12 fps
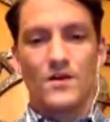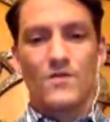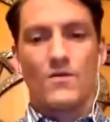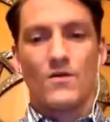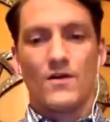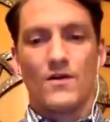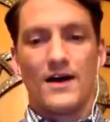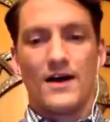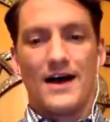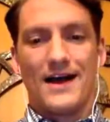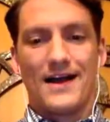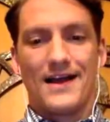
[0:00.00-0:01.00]
Well,
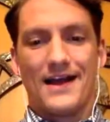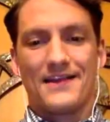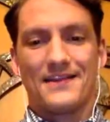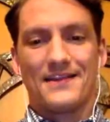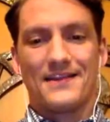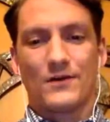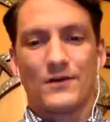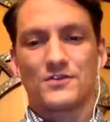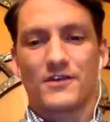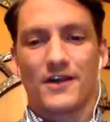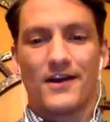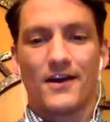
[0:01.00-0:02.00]
I did think it was a
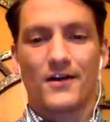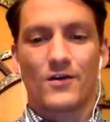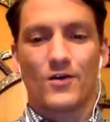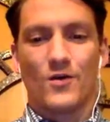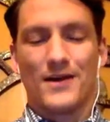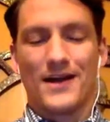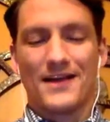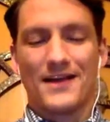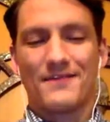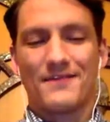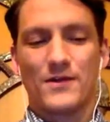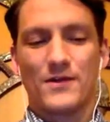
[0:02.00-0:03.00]
great article, but I
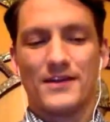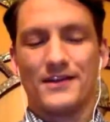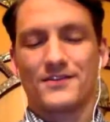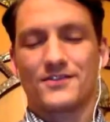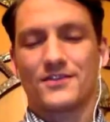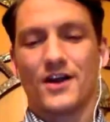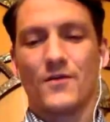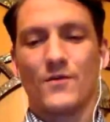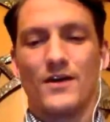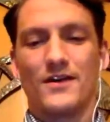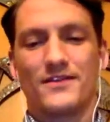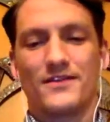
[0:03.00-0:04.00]
think what we need to start
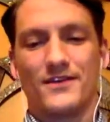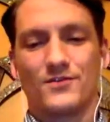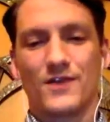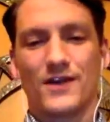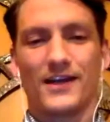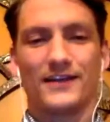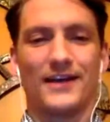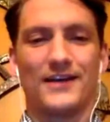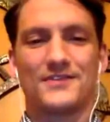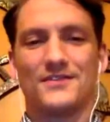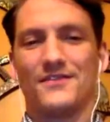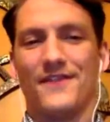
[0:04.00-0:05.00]
with is
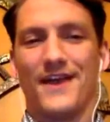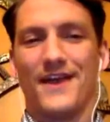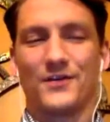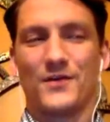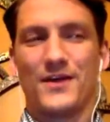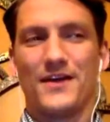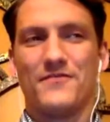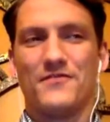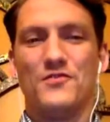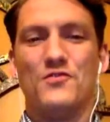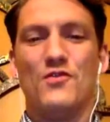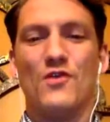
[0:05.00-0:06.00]
recognizing the fact that we have
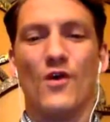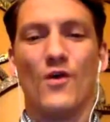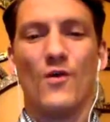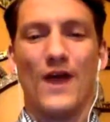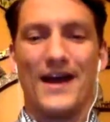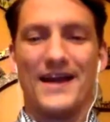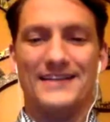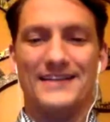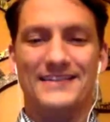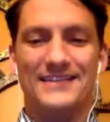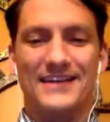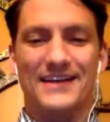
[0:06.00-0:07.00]
no
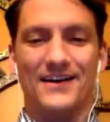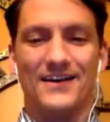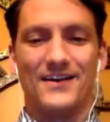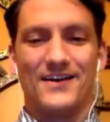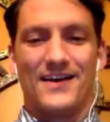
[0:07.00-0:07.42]
idea